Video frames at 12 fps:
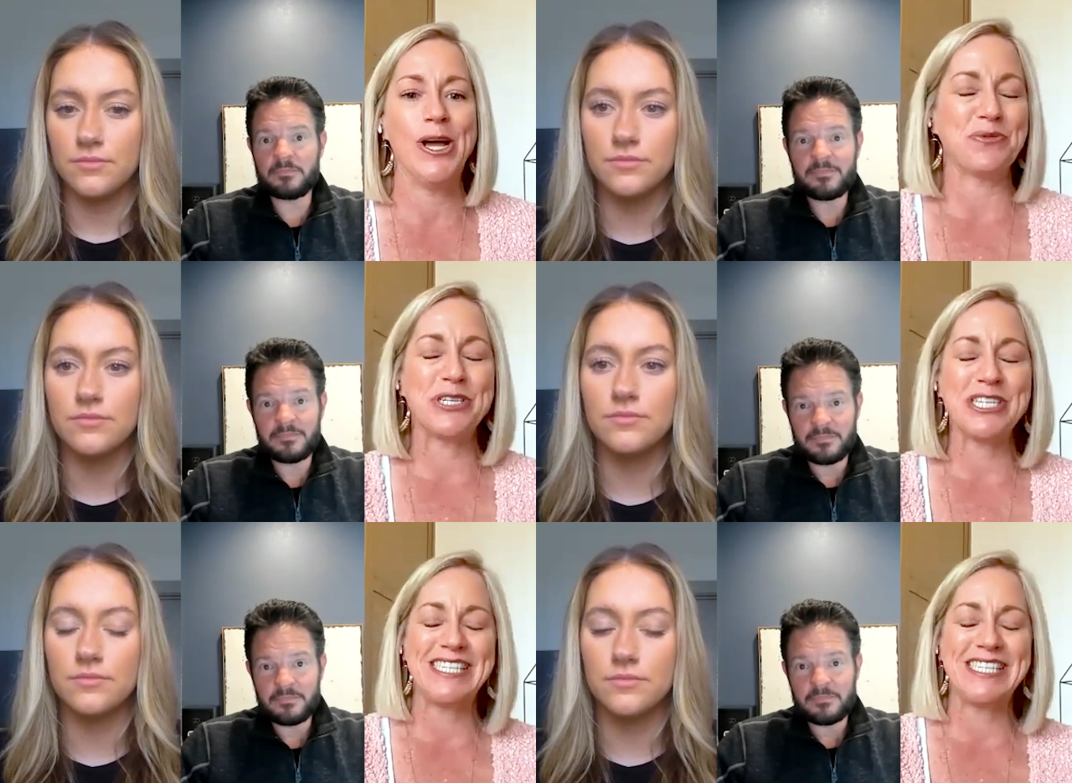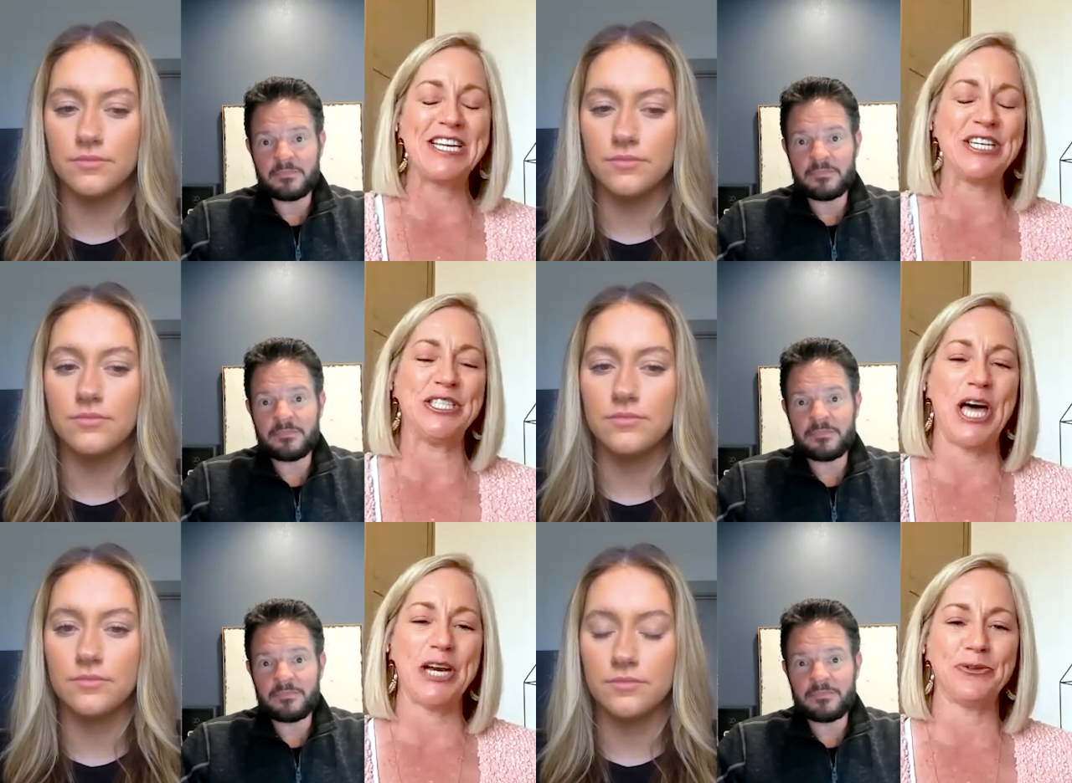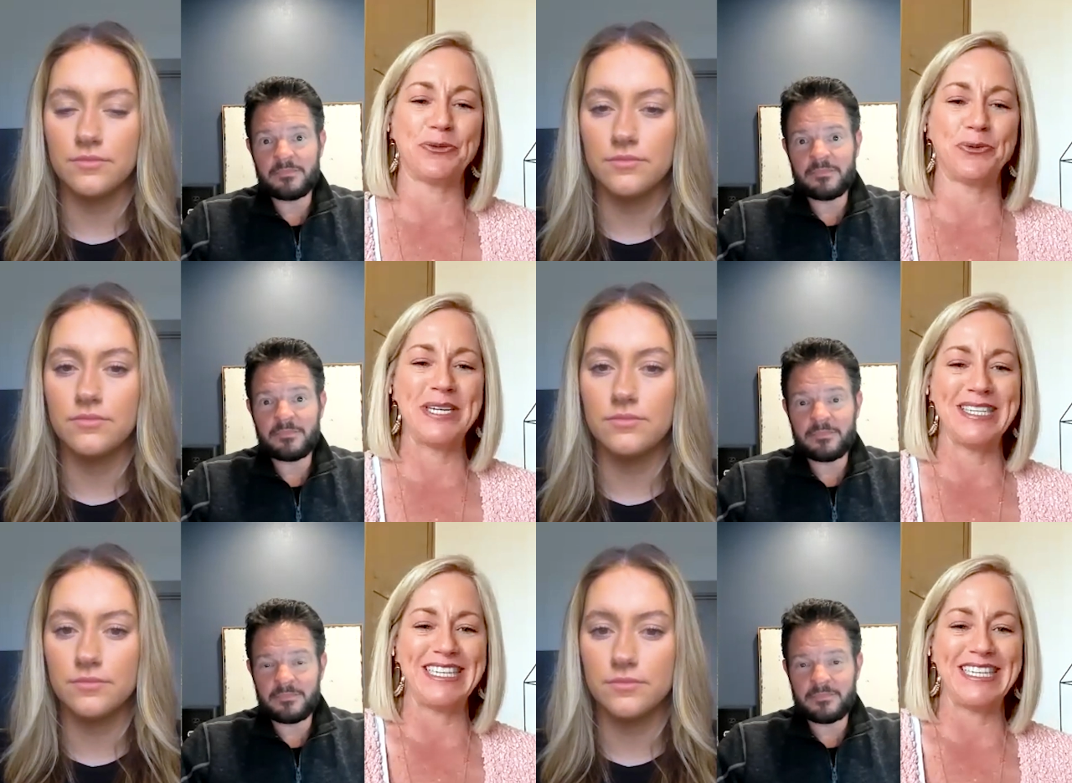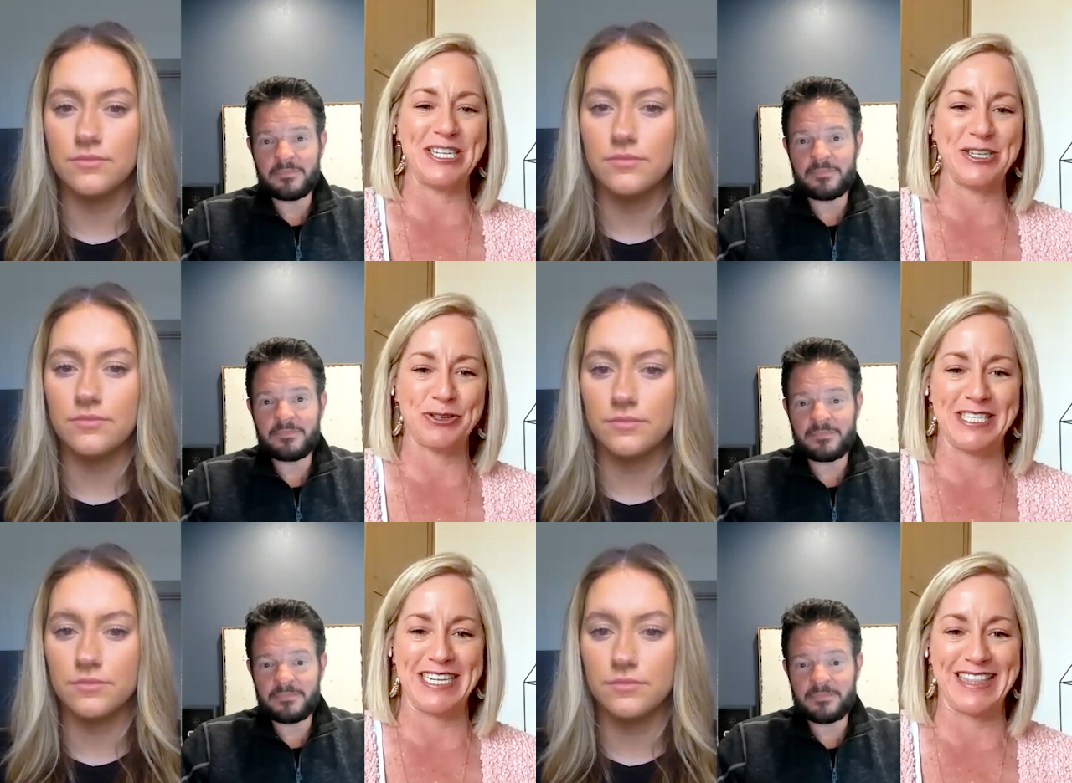Speaker 1: We're just seeing a lot of really
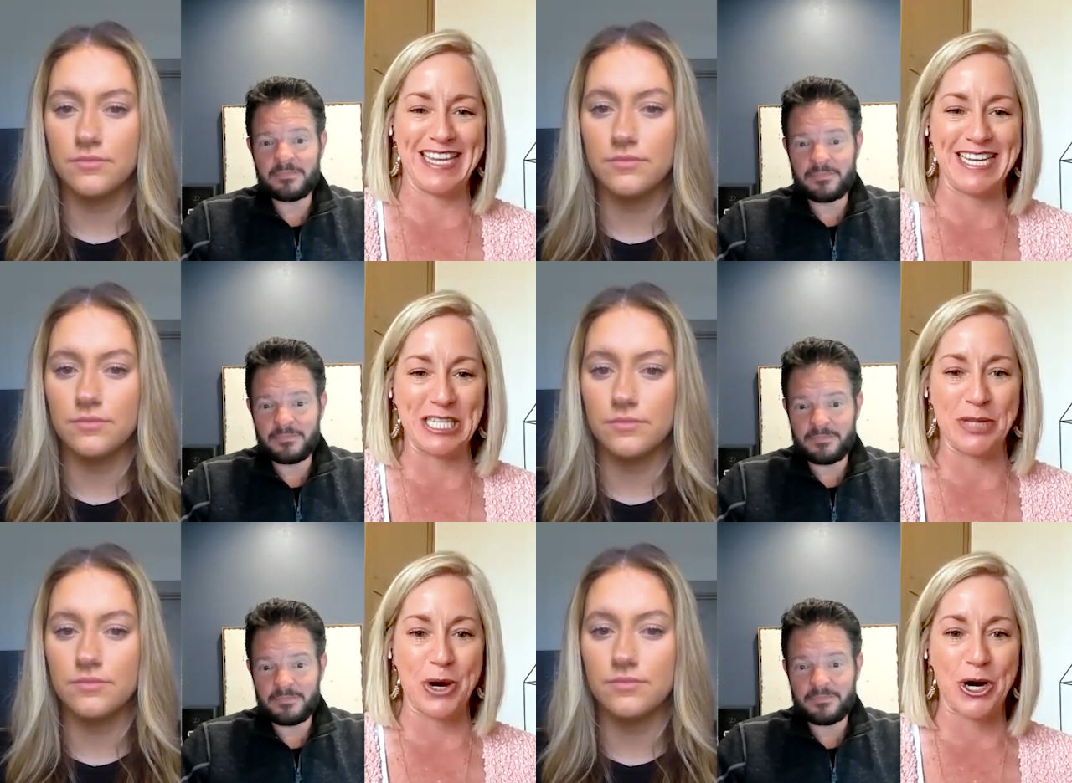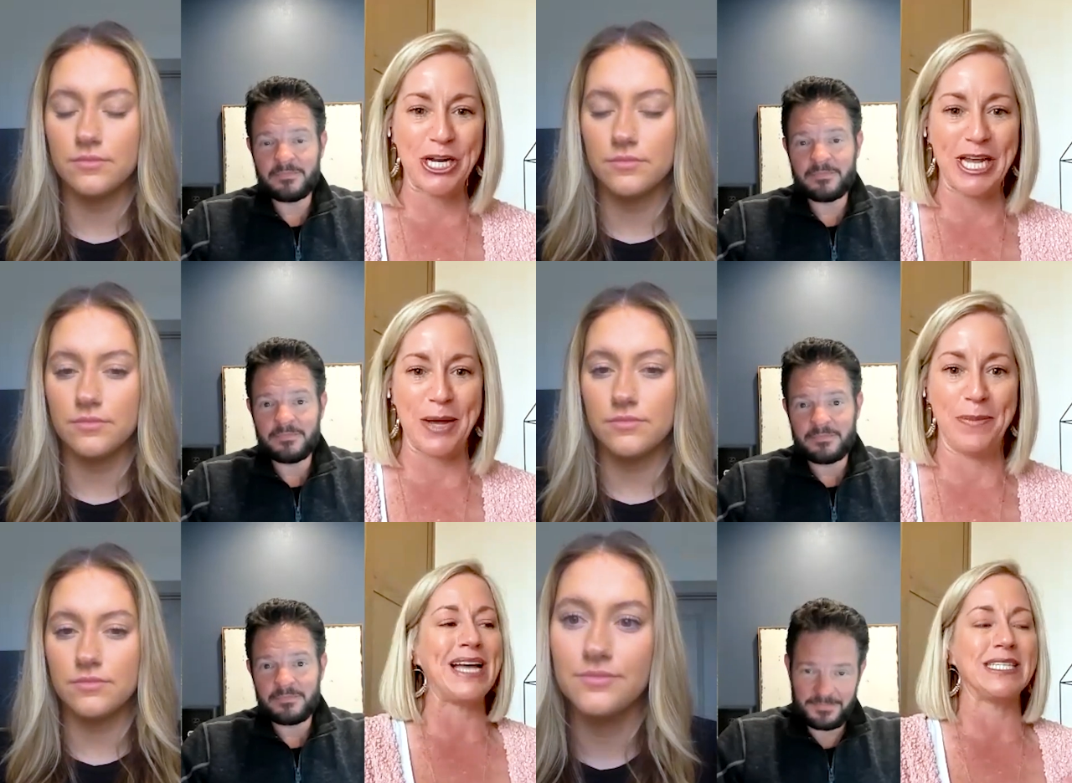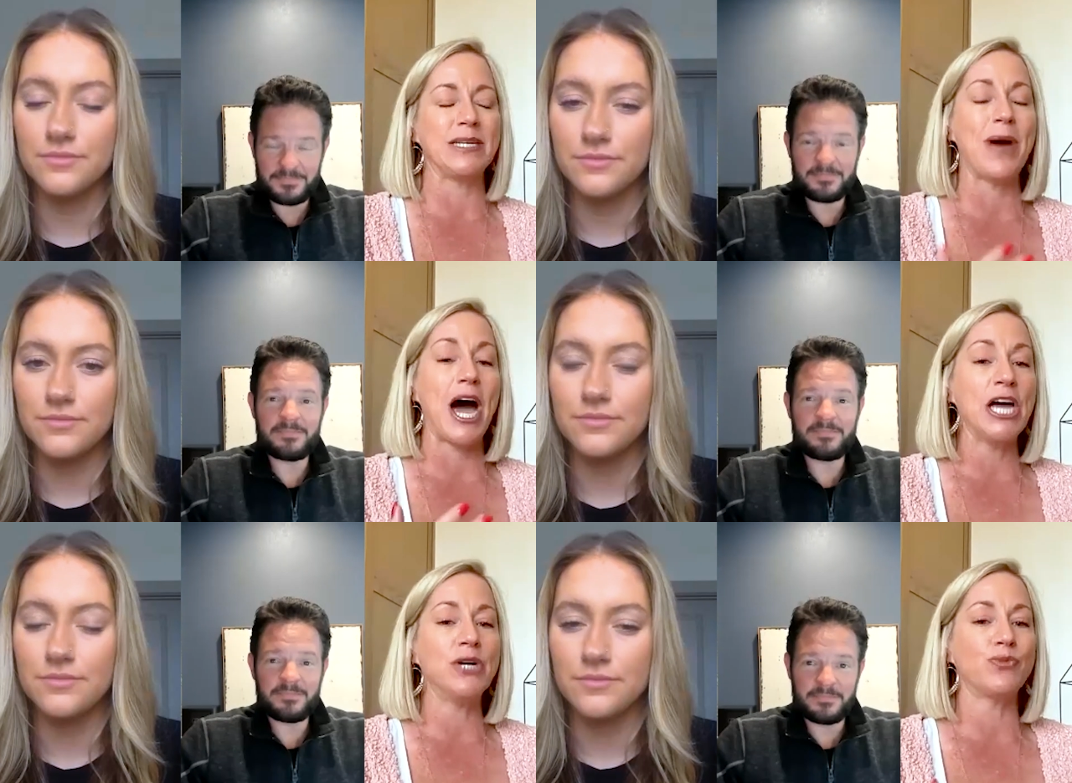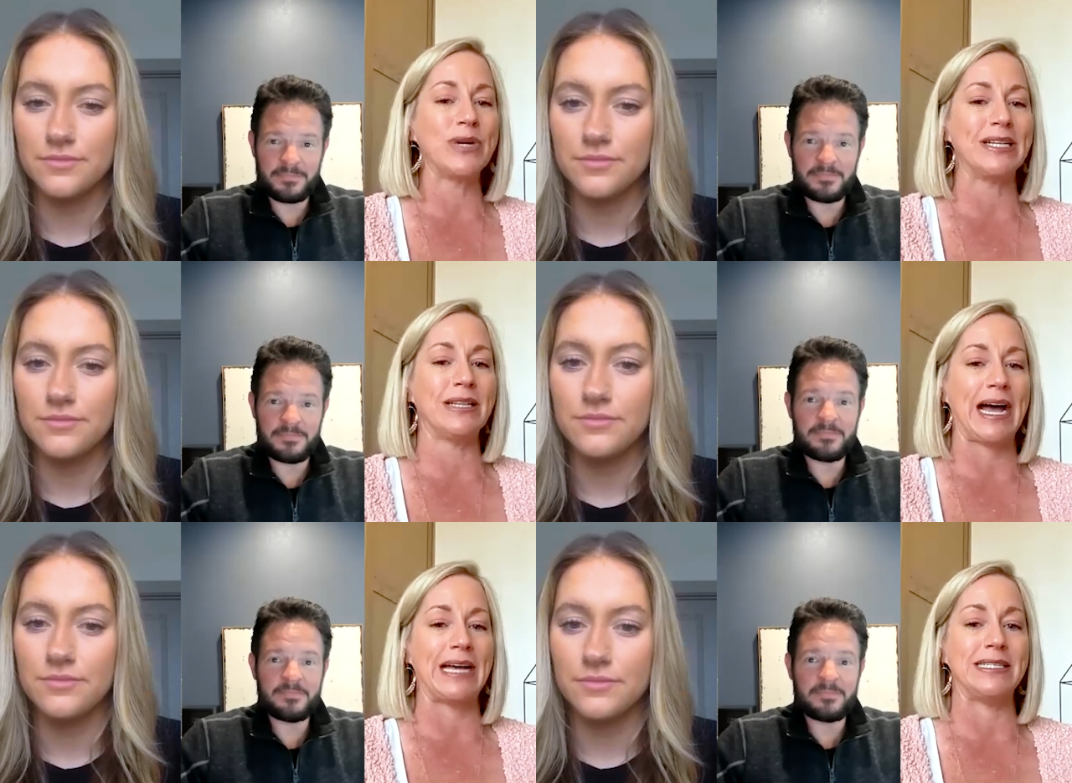interesting things in the market. We had some
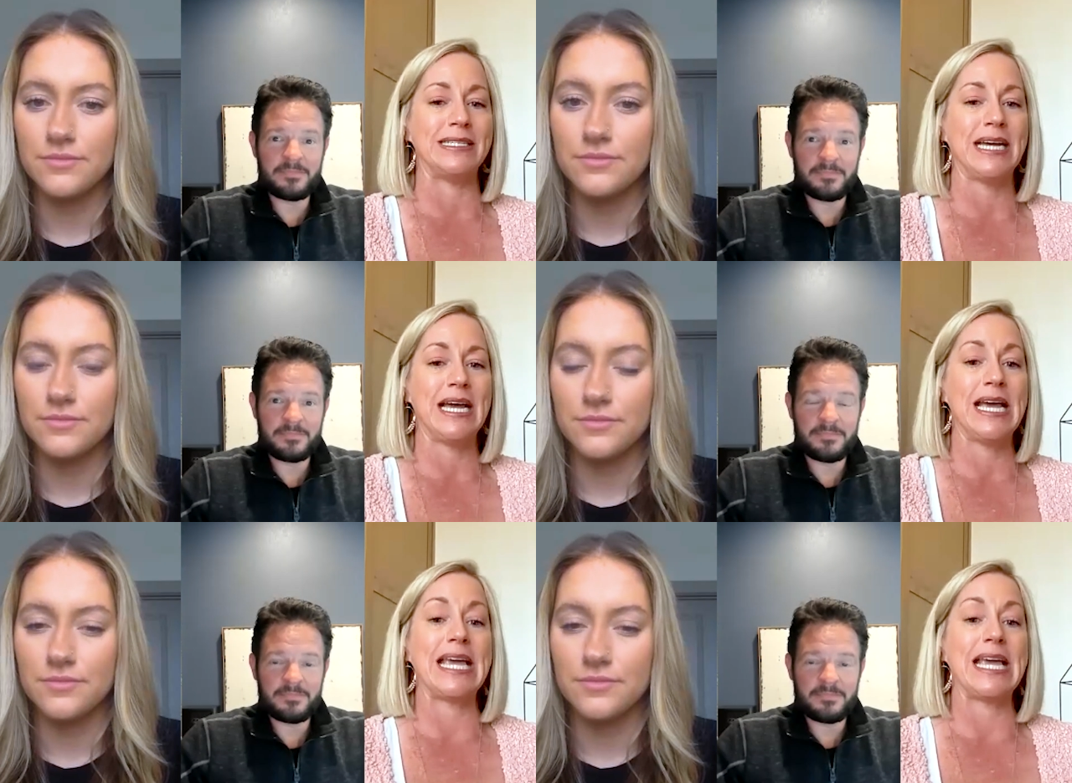unrealized